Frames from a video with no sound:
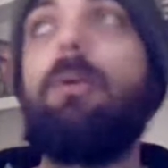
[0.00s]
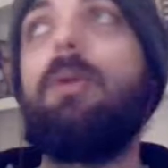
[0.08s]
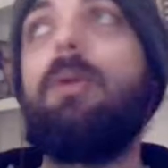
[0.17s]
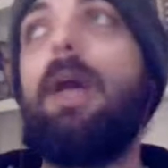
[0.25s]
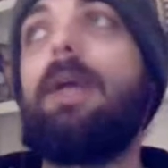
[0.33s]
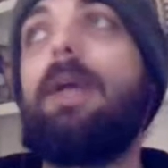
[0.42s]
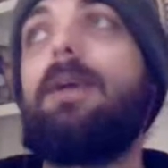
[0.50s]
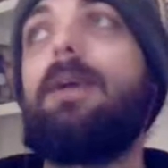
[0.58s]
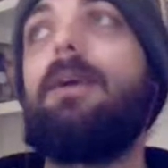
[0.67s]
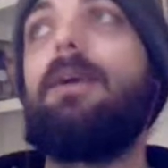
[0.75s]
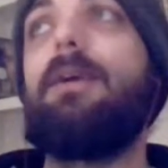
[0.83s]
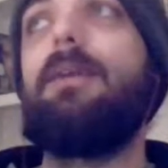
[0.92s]
like,
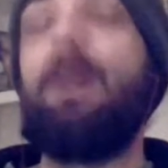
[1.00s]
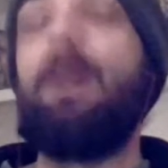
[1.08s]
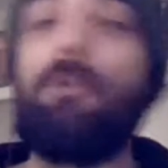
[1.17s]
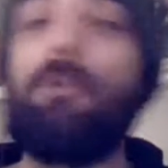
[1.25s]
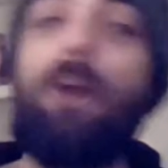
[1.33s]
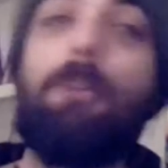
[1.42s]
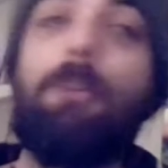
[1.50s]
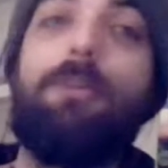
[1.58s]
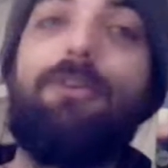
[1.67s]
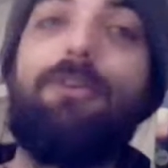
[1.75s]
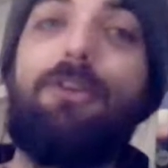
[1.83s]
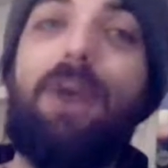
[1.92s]
that was dumb
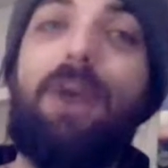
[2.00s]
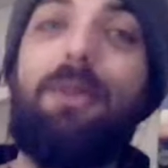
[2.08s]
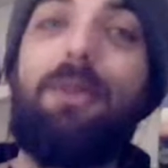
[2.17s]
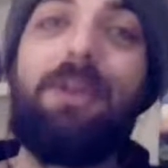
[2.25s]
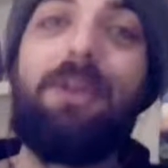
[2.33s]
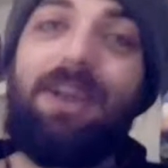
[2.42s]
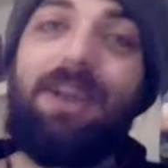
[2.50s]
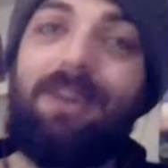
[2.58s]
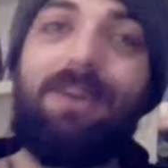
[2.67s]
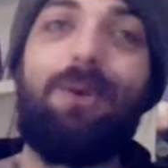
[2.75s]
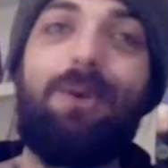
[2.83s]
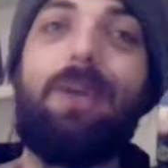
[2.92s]
for Seth, and he got
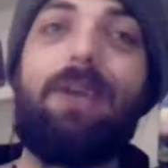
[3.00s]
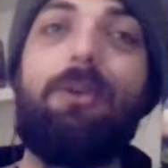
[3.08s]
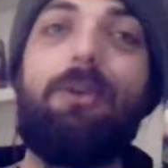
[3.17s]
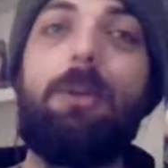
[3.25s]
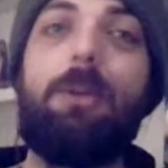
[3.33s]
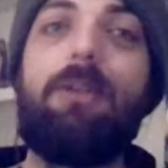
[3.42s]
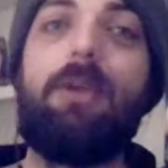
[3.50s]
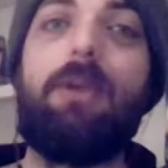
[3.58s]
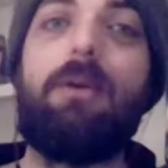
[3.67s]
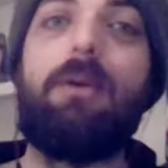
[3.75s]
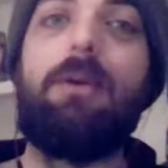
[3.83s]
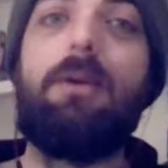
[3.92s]
killed like 2 minutes
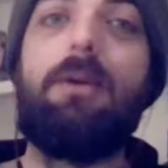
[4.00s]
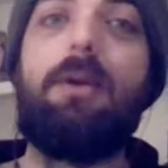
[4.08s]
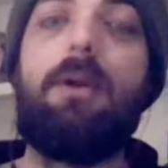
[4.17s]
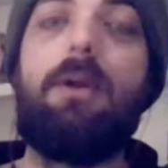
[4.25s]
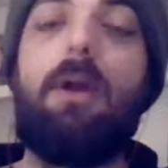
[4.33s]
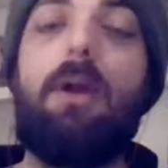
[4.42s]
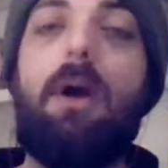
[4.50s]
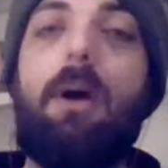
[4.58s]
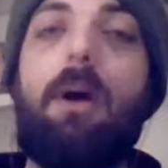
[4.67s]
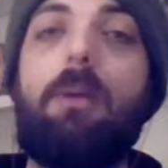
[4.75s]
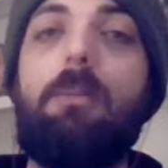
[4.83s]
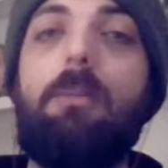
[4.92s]
later.
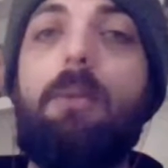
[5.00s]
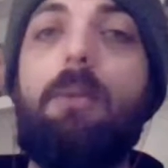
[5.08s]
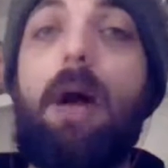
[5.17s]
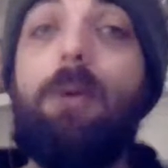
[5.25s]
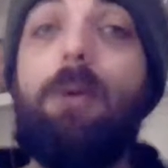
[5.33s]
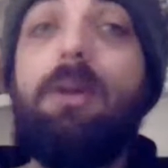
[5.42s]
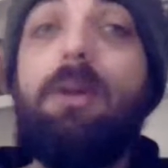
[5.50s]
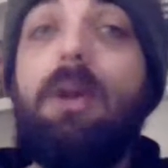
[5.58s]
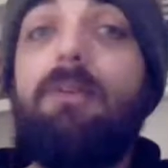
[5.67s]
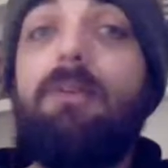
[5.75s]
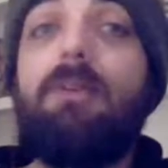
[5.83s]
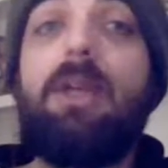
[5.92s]
I would have
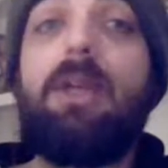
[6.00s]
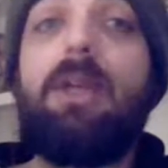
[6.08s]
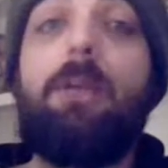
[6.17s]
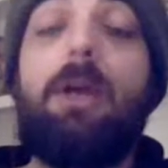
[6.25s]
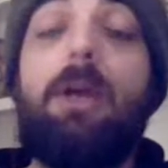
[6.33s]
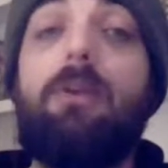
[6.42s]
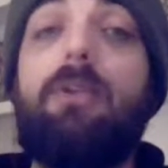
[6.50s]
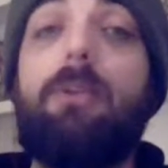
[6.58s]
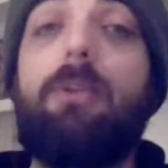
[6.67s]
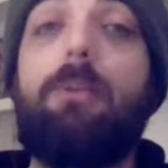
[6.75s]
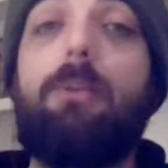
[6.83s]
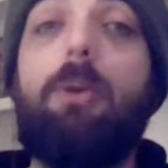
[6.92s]
loved if it came down to
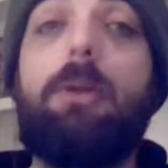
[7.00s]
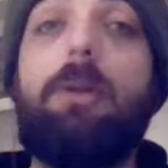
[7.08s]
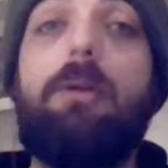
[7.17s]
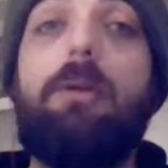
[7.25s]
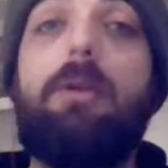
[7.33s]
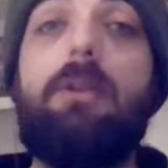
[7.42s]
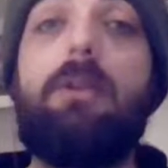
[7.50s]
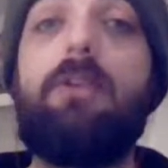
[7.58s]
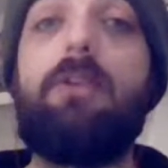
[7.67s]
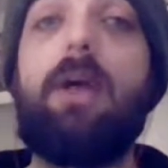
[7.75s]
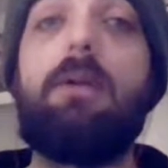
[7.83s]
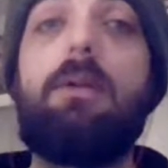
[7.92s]
Seth and Roman instead.